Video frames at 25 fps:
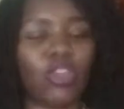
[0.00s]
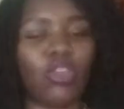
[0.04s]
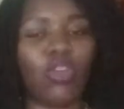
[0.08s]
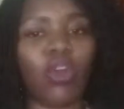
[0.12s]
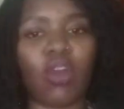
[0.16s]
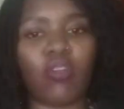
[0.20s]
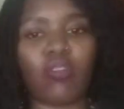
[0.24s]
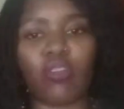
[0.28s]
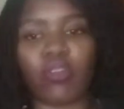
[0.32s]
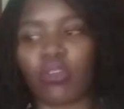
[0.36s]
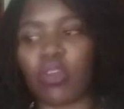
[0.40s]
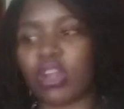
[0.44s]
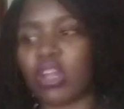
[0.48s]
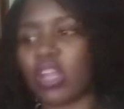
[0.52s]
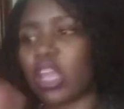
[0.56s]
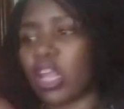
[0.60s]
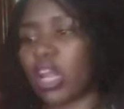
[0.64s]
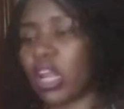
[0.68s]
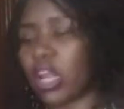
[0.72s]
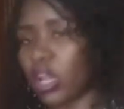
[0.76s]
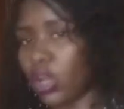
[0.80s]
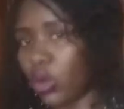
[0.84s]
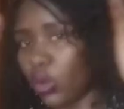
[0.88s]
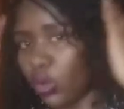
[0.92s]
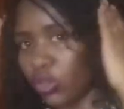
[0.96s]
You have already
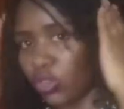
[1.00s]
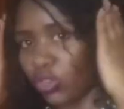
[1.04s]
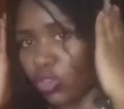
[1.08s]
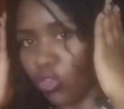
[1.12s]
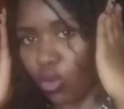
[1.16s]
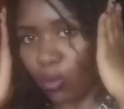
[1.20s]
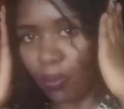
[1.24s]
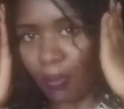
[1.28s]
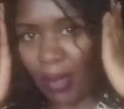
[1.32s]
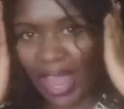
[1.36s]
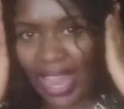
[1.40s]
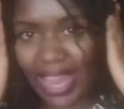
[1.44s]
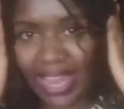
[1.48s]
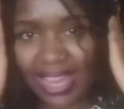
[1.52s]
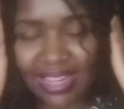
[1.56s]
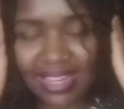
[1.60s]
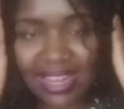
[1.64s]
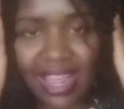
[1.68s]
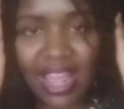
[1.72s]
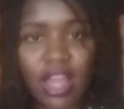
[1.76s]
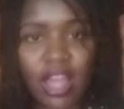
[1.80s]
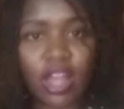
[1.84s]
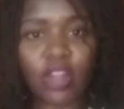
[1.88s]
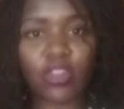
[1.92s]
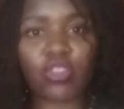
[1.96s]
closed your mind
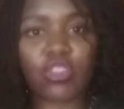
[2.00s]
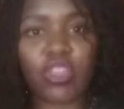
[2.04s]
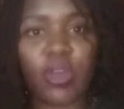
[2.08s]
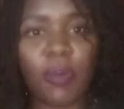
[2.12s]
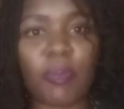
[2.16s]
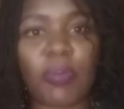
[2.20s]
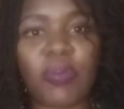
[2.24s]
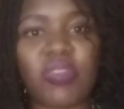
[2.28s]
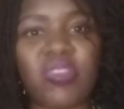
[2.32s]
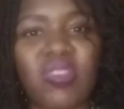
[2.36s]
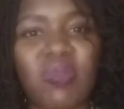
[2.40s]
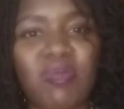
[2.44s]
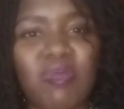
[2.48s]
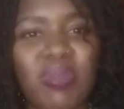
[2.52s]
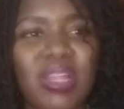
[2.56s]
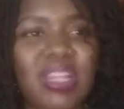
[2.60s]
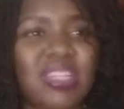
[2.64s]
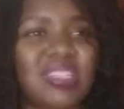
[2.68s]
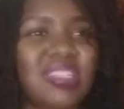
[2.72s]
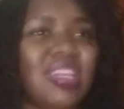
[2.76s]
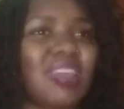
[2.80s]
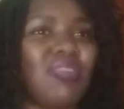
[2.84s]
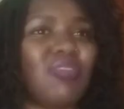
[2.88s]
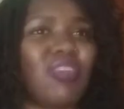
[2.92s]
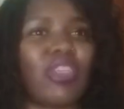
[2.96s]
to the
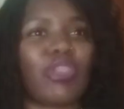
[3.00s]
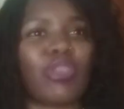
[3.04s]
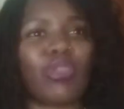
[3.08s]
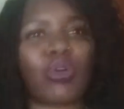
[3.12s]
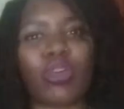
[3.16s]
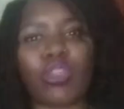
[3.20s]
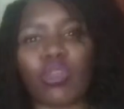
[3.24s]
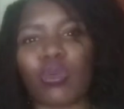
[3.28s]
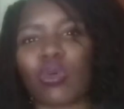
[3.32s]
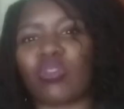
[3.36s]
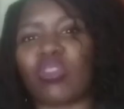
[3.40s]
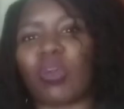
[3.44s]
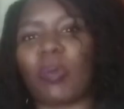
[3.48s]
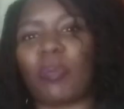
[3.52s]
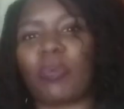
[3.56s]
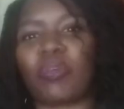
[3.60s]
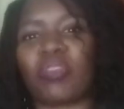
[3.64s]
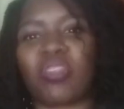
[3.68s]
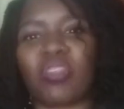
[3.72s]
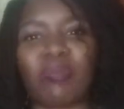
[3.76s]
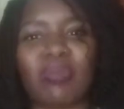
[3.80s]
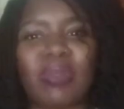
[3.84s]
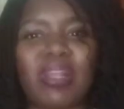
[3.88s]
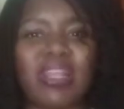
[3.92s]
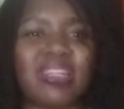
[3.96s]
possibility, even though there was a
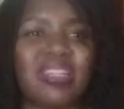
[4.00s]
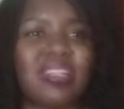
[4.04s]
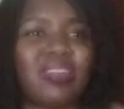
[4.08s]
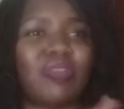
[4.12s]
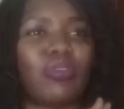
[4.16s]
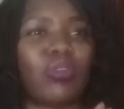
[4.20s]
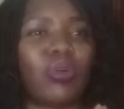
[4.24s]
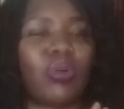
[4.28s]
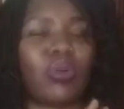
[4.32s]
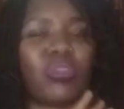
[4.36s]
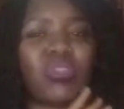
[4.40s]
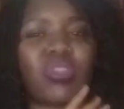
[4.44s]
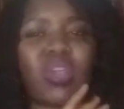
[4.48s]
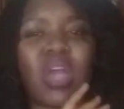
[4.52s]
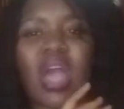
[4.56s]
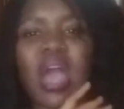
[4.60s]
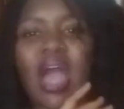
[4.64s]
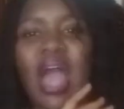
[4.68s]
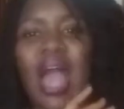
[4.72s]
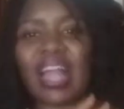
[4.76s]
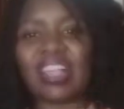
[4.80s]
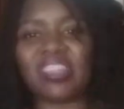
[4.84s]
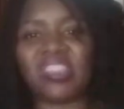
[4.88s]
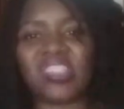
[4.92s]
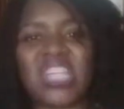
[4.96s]
possibility, if there was
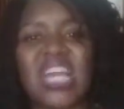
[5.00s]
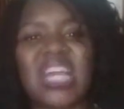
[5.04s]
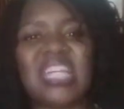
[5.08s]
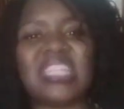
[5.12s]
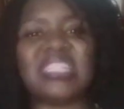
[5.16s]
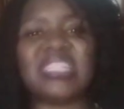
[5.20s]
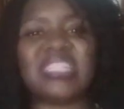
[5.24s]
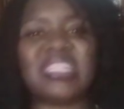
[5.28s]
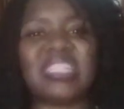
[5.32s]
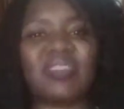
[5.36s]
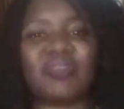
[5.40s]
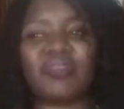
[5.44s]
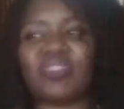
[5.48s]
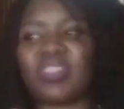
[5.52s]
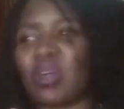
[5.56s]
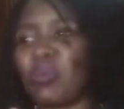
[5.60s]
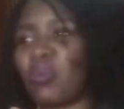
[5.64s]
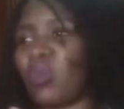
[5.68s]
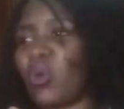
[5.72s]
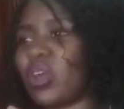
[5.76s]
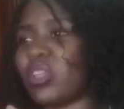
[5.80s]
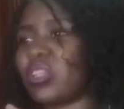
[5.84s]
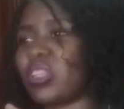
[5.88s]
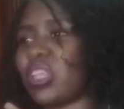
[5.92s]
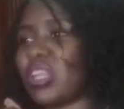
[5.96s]
a chance, if
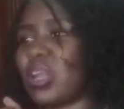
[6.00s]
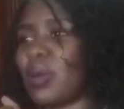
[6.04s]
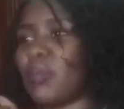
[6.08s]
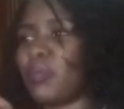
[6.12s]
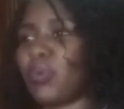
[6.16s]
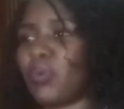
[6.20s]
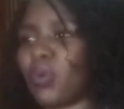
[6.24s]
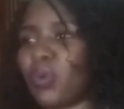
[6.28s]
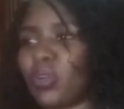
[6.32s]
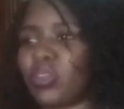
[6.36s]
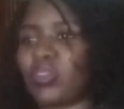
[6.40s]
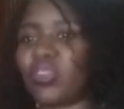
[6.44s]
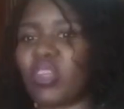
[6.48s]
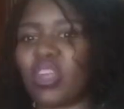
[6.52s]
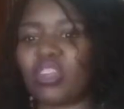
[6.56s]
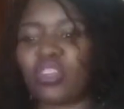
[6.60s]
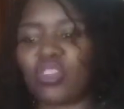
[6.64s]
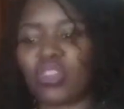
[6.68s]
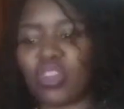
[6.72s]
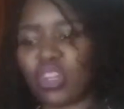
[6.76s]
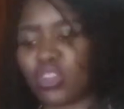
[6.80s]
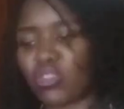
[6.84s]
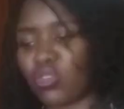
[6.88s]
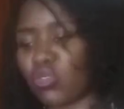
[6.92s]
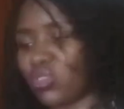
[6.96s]
someone, the number one is
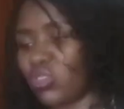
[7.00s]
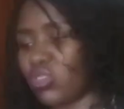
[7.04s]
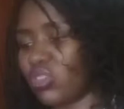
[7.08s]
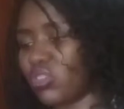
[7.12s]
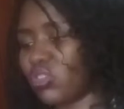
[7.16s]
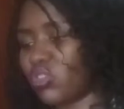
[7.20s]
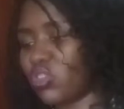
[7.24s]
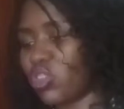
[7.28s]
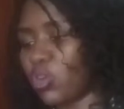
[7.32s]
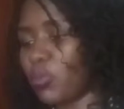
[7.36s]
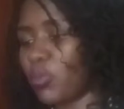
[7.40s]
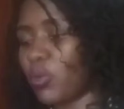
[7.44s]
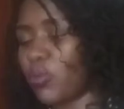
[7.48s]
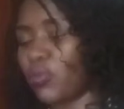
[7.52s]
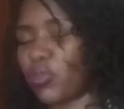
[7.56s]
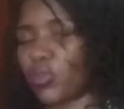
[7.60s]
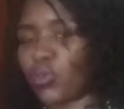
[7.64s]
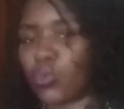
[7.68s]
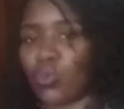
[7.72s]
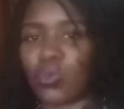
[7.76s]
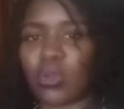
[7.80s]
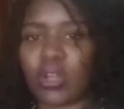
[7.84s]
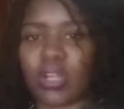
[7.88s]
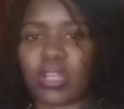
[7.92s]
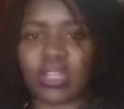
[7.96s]
actually to just drop off
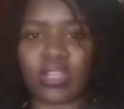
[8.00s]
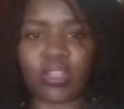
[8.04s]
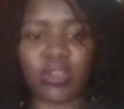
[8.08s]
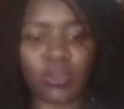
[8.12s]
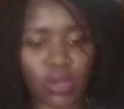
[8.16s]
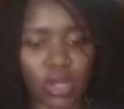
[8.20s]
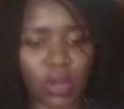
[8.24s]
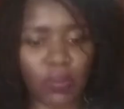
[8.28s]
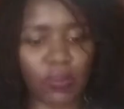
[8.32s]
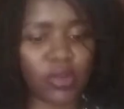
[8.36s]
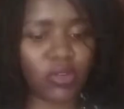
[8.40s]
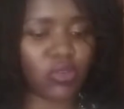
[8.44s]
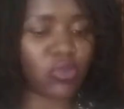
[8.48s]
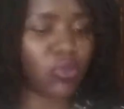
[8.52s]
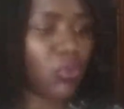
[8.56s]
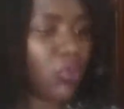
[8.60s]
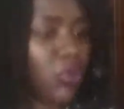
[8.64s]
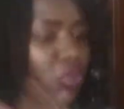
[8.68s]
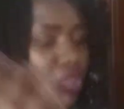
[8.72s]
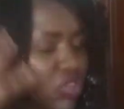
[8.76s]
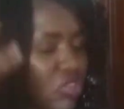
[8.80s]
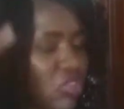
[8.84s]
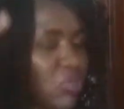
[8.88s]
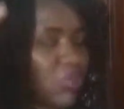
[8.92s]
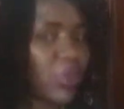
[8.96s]
school and you, number two, are
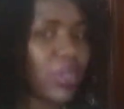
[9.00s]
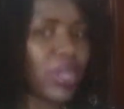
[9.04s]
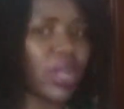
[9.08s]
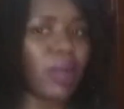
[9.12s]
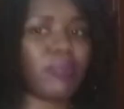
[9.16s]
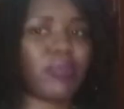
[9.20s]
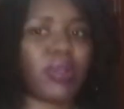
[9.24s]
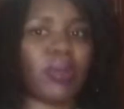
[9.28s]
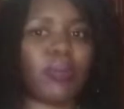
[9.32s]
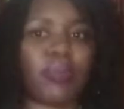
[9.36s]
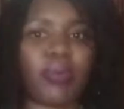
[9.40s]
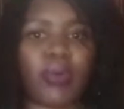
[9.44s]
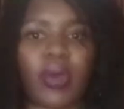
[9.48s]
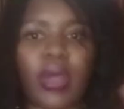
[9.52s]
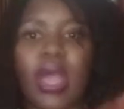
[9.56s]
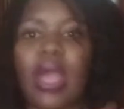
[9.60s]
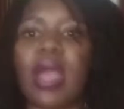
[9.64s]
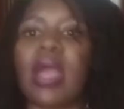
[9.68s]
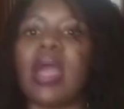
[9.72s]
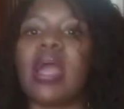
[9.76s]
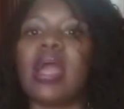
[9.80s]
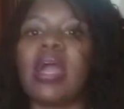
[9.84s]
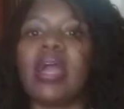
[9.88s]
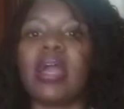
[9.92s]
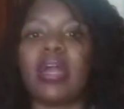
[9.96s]
going to just become number one,
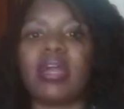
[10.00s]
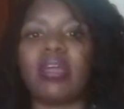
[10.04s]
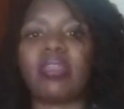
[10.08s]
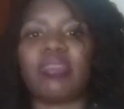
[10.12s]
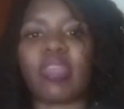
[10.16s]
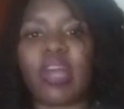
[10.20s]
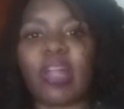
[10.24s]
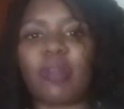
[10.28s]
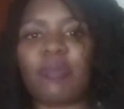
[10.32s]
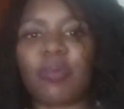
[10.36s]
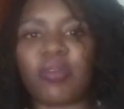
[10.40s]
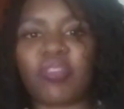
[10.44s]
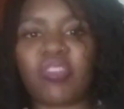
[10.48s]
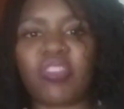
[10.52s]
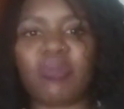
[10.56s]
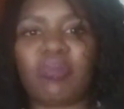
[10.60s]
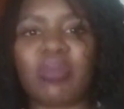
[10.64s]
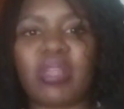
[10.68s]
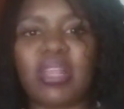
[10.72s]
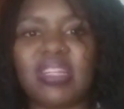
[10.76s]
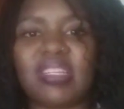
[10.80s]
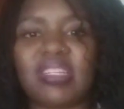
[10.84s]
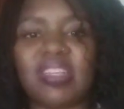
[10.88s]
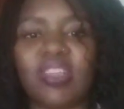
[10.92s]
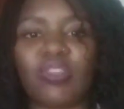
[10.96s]
that
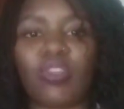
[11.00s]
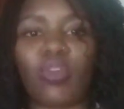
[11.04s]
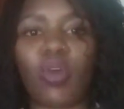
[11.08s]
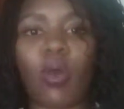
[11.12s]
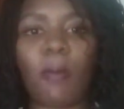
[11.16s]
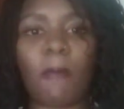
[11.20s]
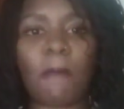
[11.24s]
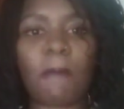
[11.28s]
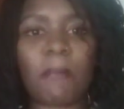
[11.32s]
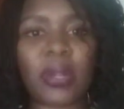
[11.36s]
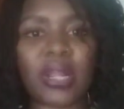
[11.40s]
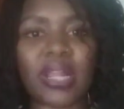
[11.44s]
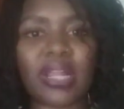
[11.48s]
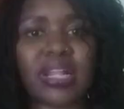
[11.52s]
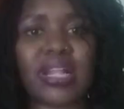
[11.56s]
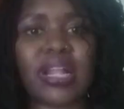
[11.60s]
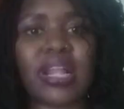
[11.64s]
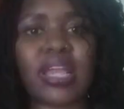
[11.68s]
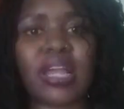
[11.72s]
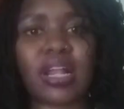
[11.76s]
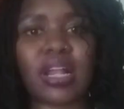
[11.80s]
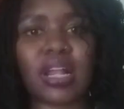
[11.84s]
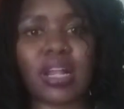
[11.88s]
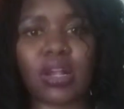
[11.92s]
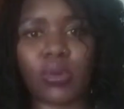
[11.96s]
possibility is
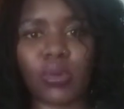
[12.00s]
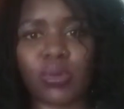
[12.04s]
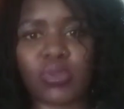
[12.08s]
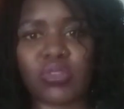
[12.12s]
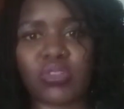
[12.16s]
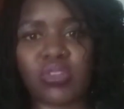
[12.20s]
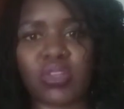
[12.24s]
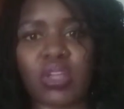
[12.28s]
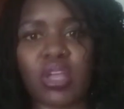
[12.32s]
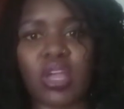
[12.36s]
completely closed.